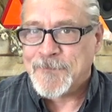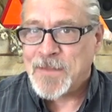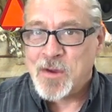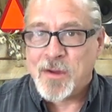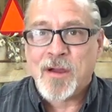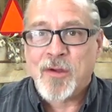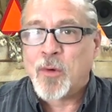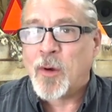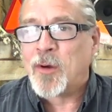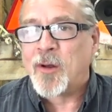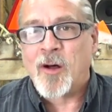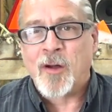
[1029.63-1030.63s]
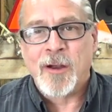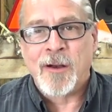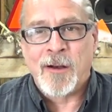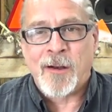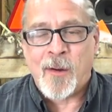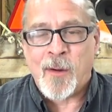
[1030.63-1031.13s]
You can grow it all
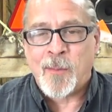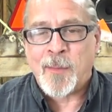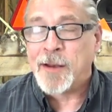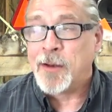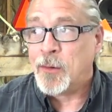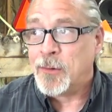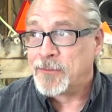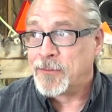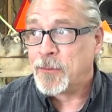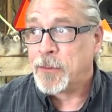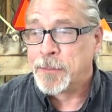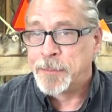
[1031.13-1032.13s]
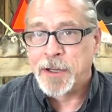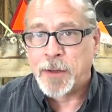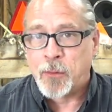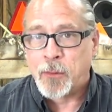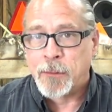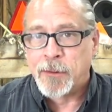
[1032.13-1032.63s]
here at home. I know it's a little bit
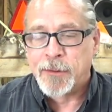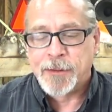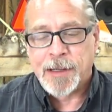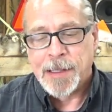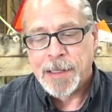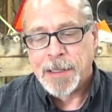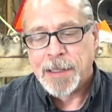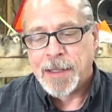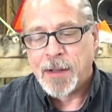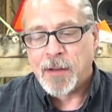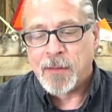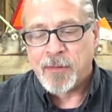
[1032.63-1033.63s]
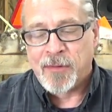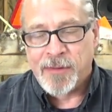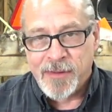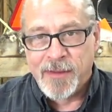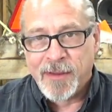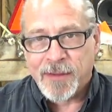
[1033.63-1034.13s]
of work.
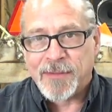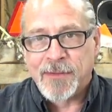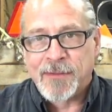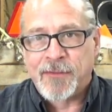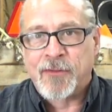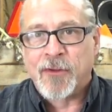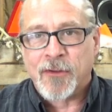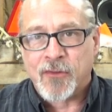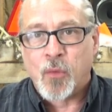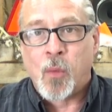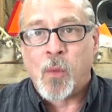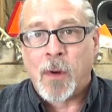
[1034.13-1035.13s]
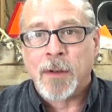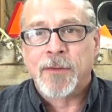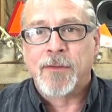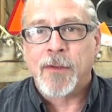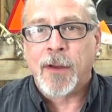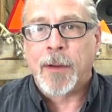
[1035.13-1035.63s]
This is just one
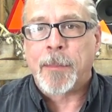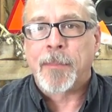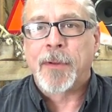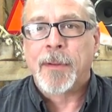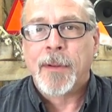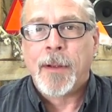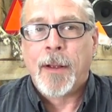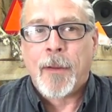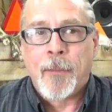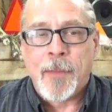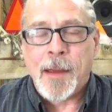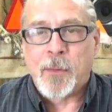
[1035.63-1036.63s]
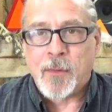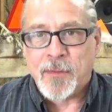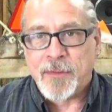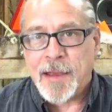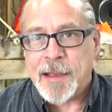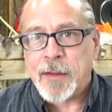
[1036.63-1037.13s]
tip that will
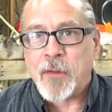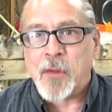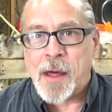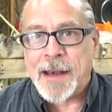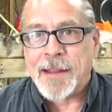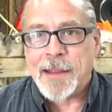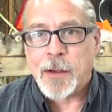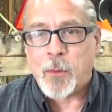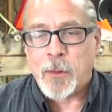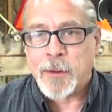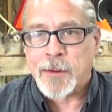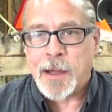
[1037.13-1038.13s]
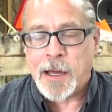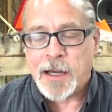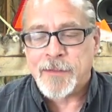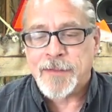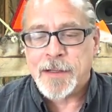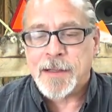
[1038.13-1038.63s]
take a lot of that work out
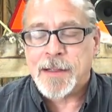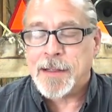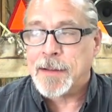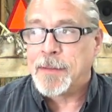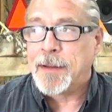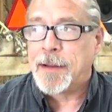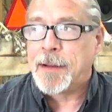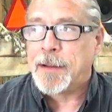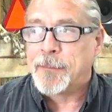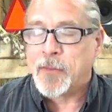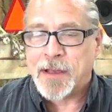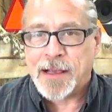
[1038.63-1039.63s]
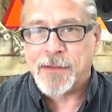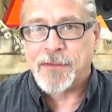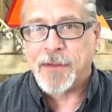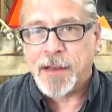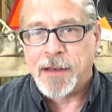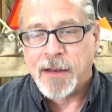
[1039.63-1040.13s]
of it. Um, like I
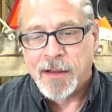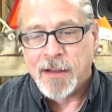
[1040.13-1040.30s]
said,